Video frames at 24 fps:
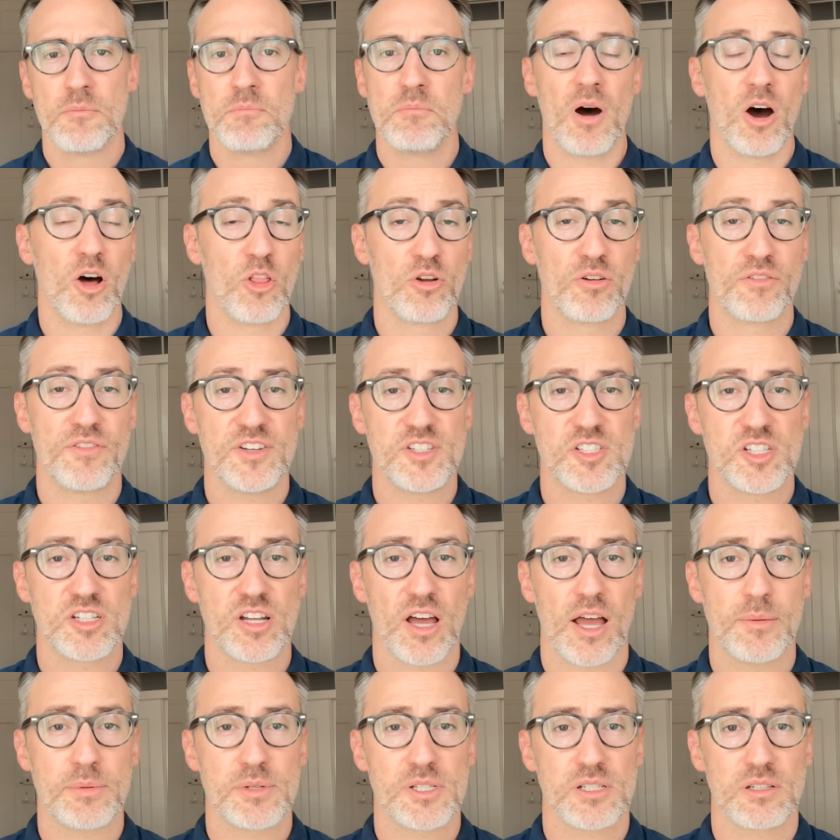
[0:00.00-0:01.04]
other visa
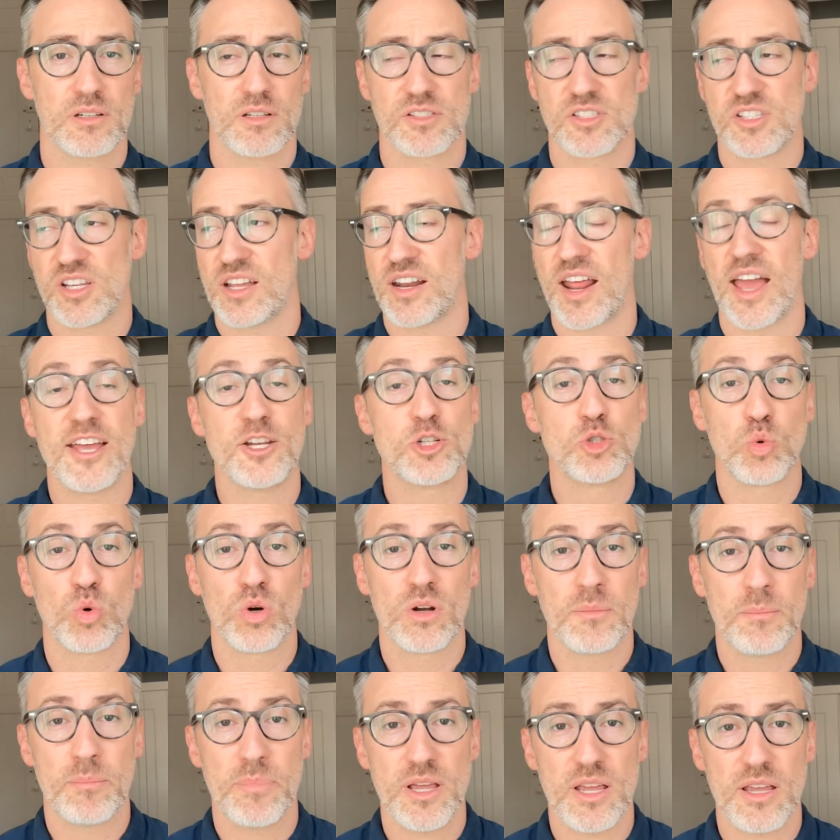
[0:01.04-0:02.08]
types, let's say an
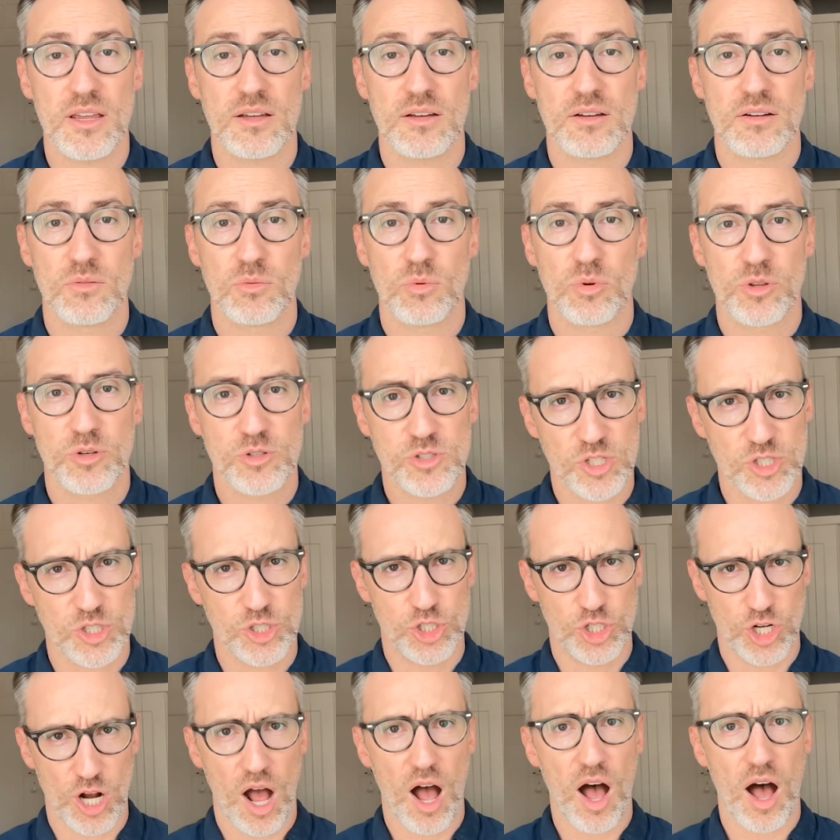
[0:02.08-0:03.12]
H-1B, well, there's a
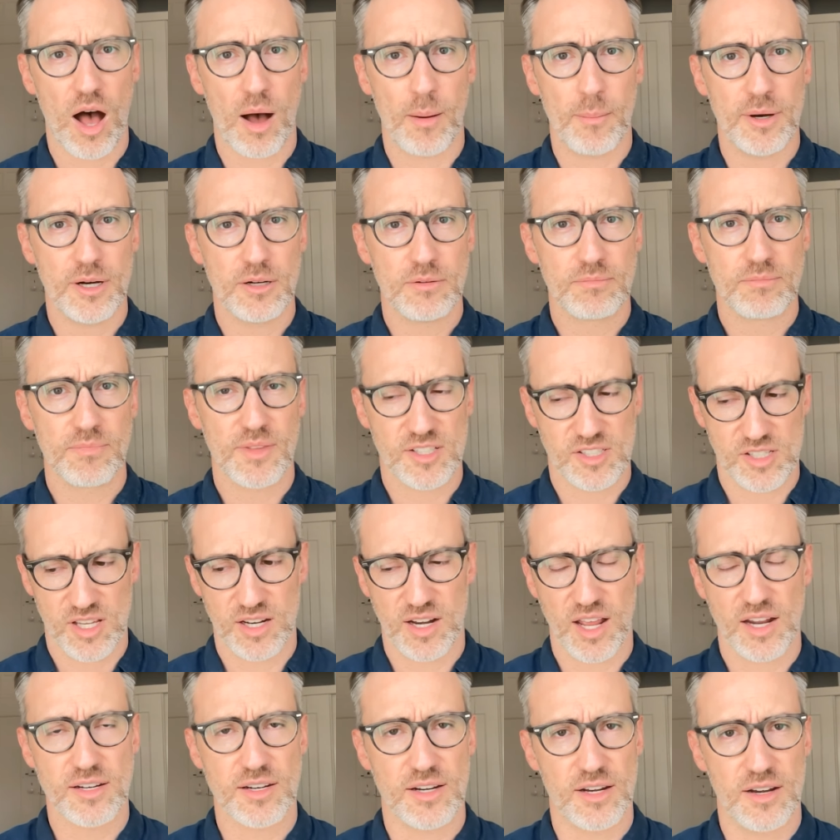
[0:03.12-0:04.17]
job that's
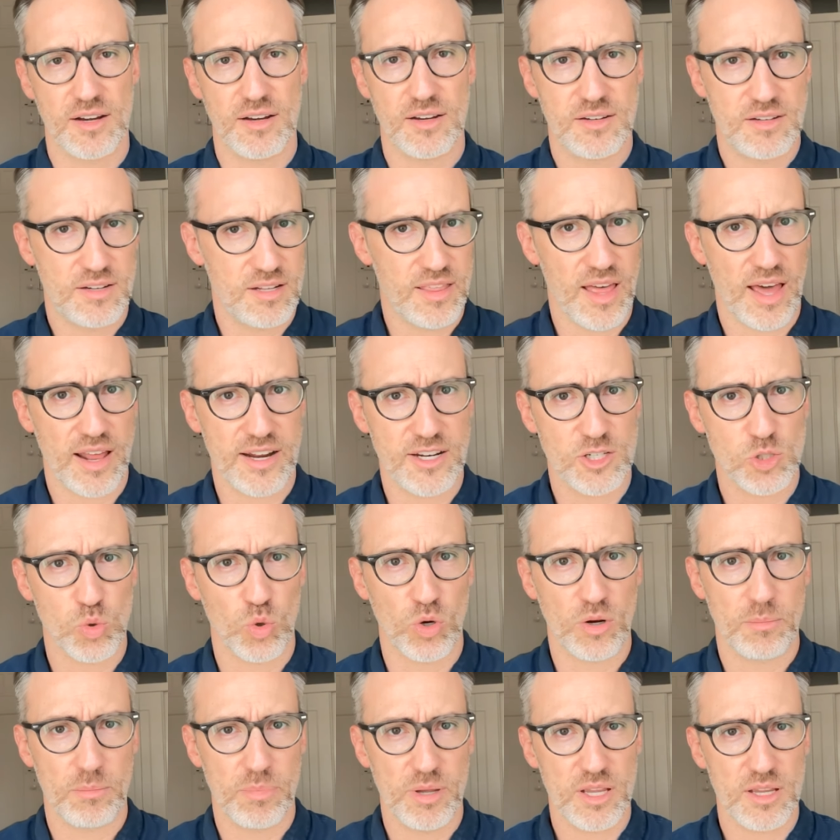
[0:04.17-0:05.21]
connected to that
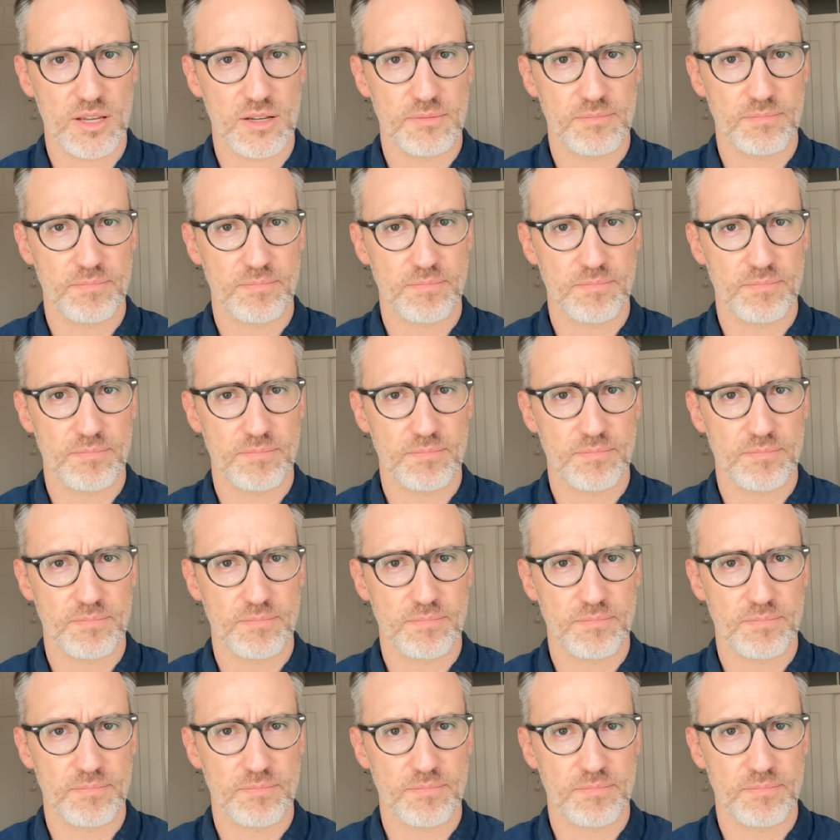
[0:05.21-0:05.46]
H-1B.